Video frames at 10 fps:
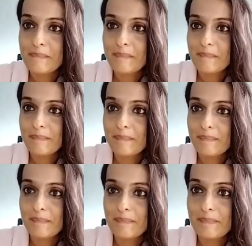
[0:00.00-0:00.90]

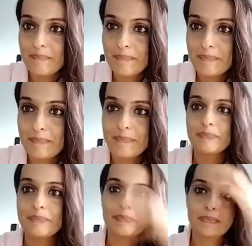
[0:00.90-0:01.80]

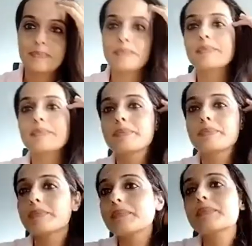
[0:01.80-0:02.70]

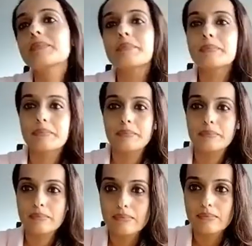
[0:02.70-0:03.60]

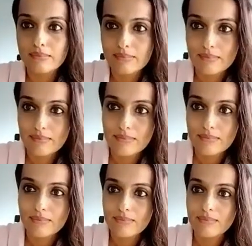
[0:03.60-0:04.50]

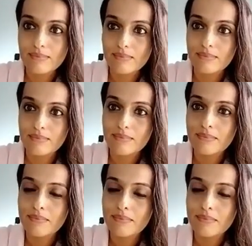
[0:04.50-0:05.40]

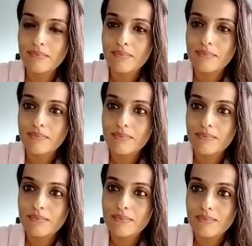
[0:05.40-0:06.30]

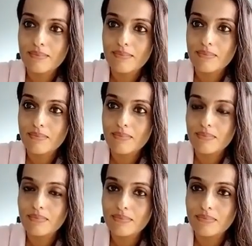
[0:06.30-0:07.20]

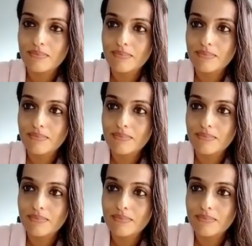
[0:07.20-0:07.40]
This person isn't speaking.